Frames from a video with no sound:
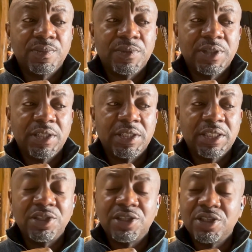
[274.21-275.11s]

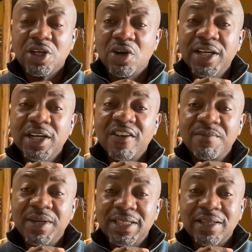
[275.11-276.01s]
The current
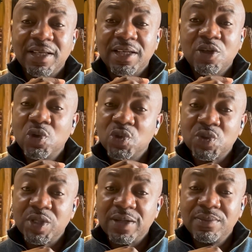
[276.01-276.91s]
government, I think,
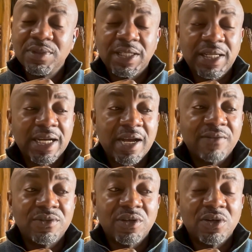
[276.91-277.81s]
kudos to them. They
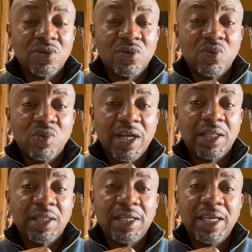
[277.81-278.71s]
have done
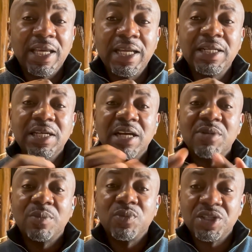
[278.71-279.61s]
well in
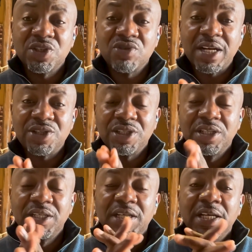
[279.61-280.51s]
coming up with this
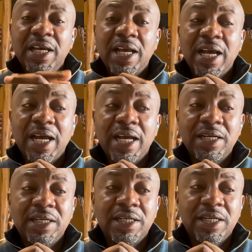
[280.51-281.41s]
strategy.
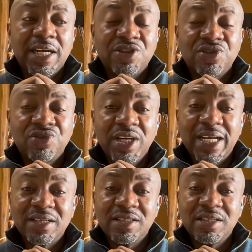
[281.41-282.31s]
And as three
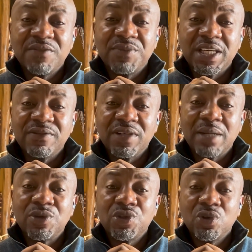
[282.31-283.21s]
licenses have been given,
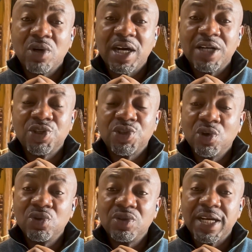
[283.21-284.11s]
I'm sure I
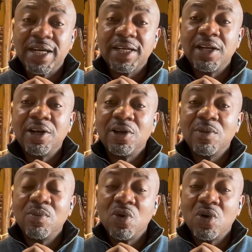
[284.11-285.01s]
assure you that a
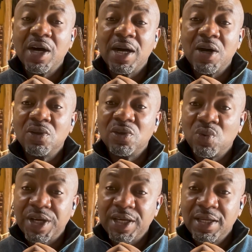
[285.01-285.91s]
lot more are on the
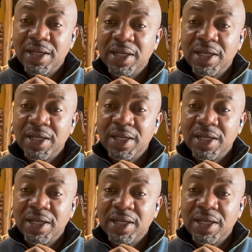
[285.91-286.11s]
way,